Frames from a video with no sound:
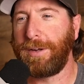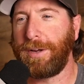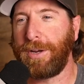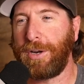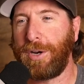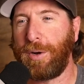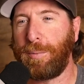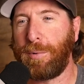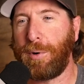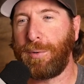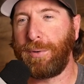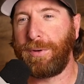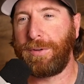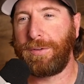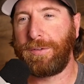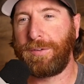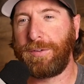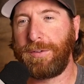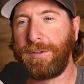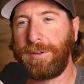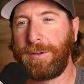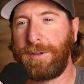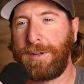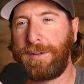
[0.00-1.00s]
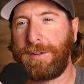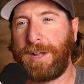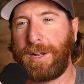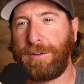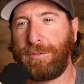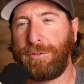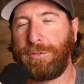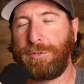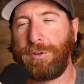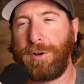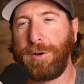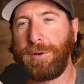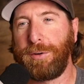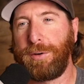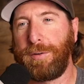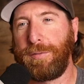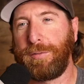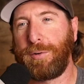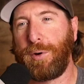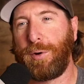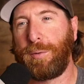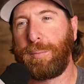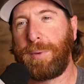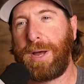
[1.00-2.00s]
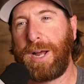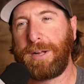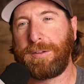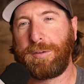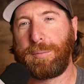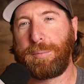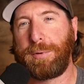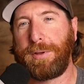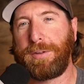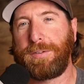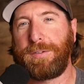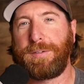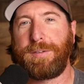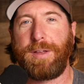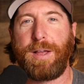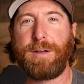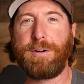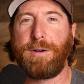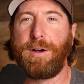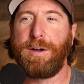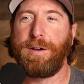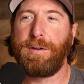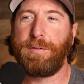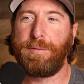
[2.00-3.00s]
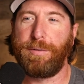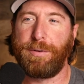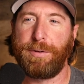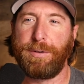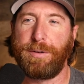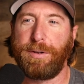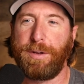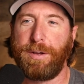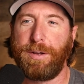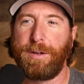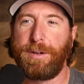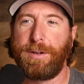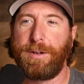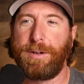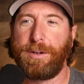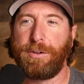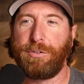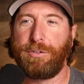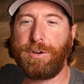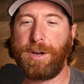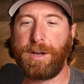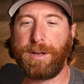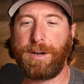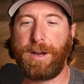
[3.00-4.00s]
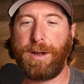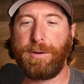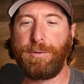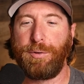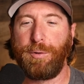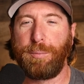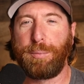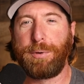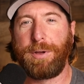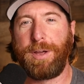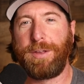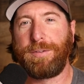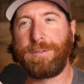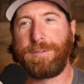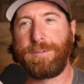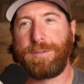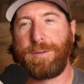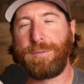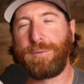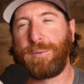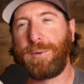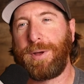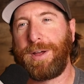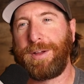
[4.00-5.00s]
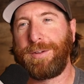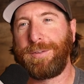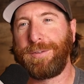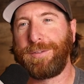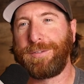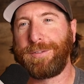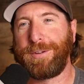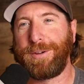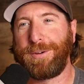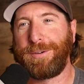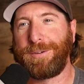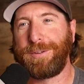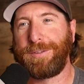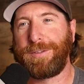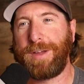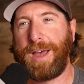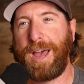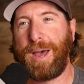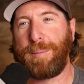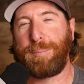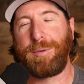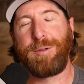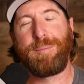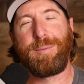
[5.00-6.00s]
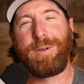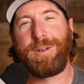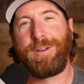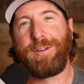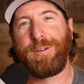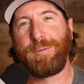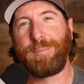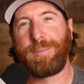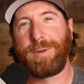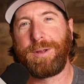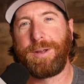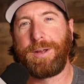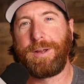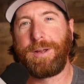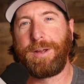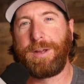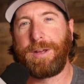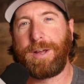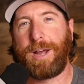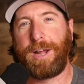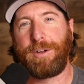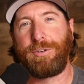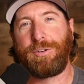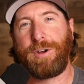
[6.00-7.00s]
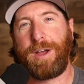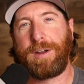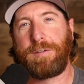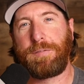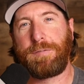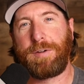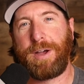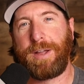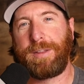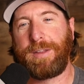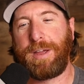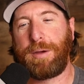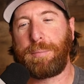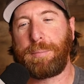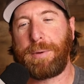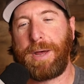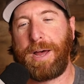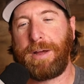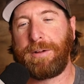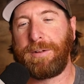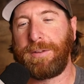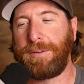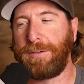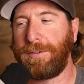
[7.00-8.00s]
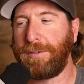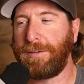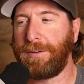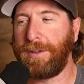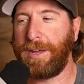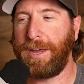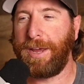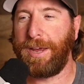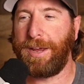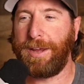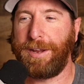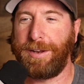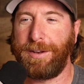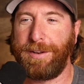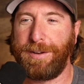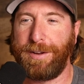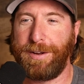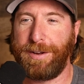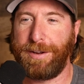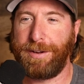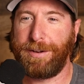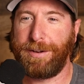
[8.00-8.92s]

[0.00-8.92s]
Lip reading: I'm always in that struggle of going back to places I love and checking out new places as well. So it's a happy medium. I try to find that balance. And